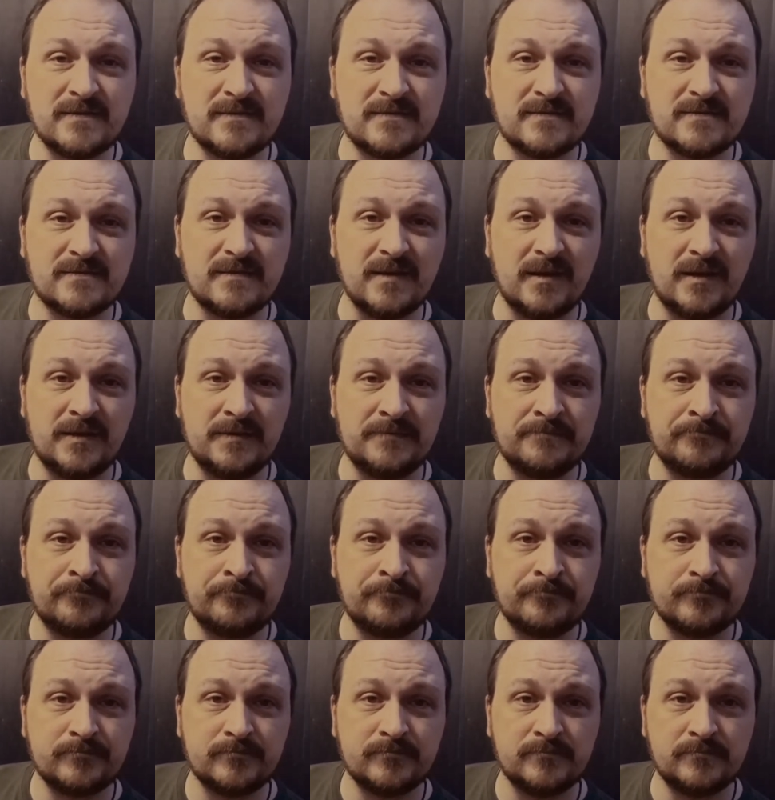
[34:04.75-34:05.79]

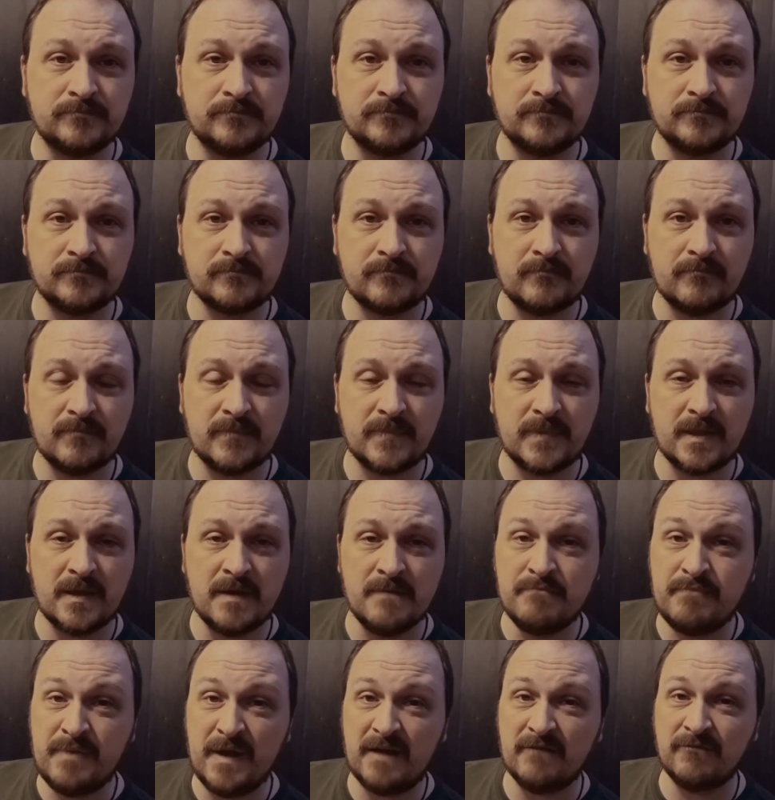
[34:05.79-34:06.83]

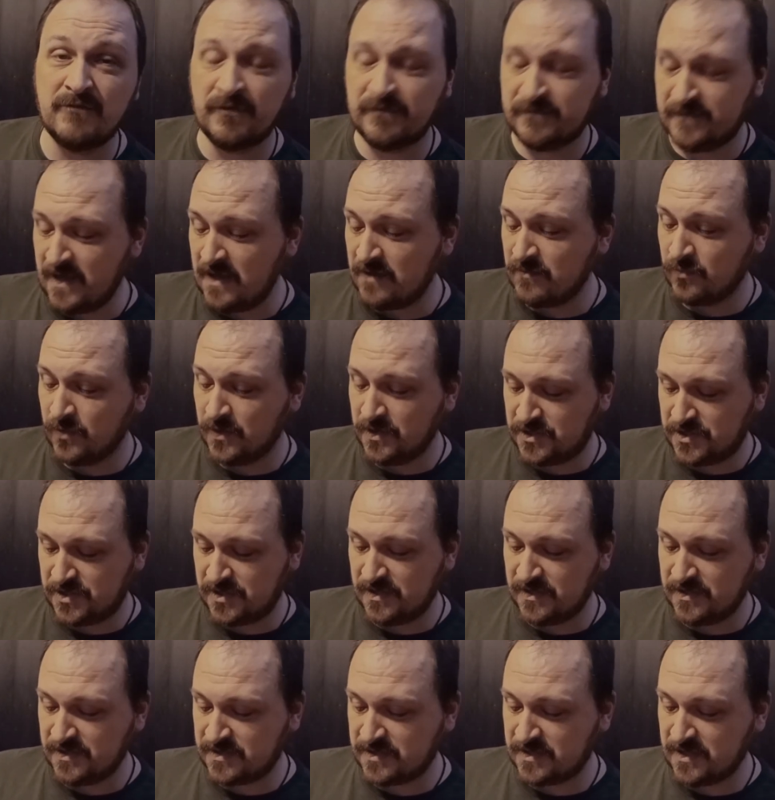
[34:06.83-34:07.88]
Better Off Dead, which
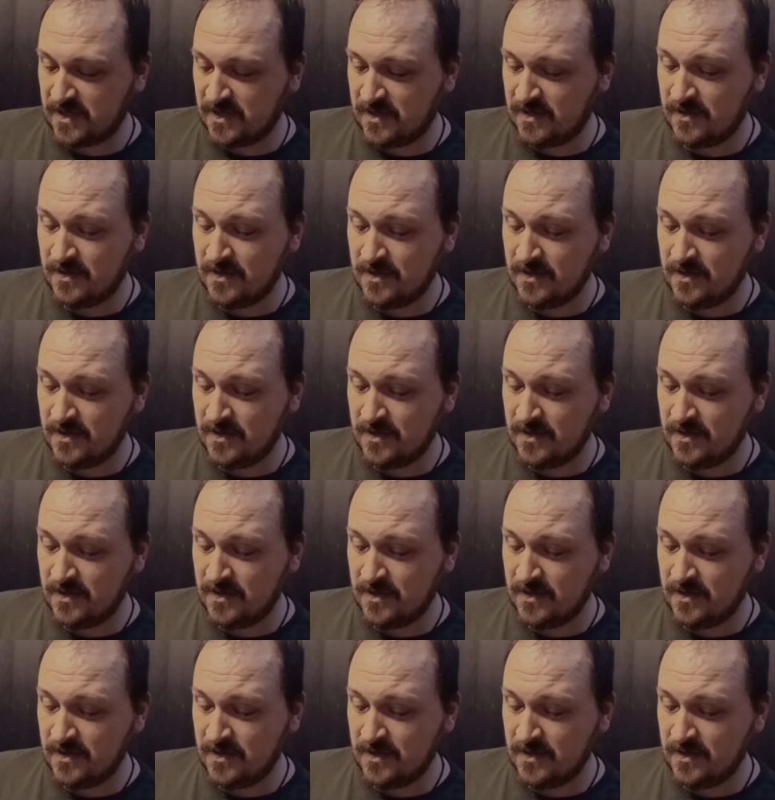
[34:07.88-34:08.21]
is a